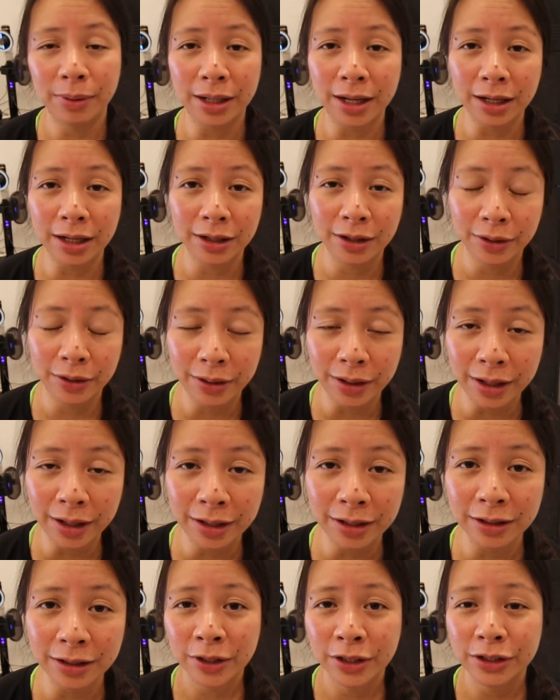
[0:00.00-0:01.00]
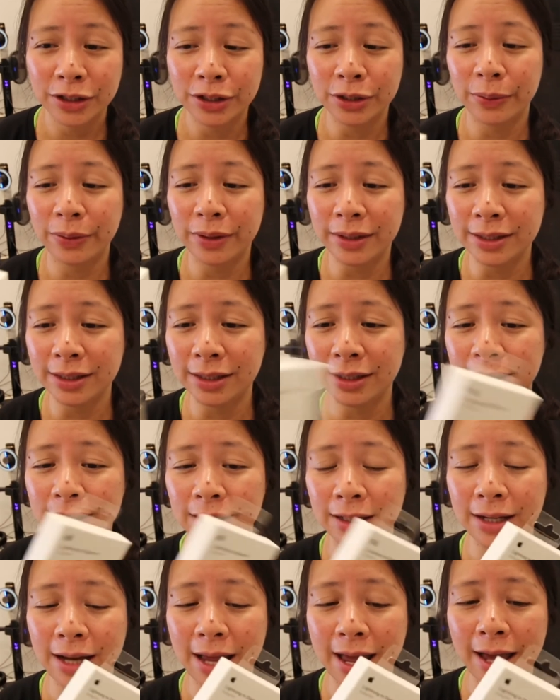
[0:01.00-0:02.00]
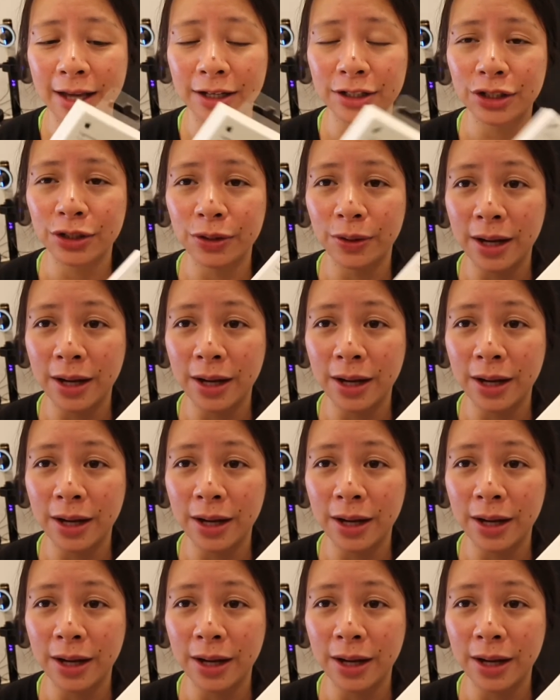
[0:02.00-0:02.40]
but I couldn't. So this is an extra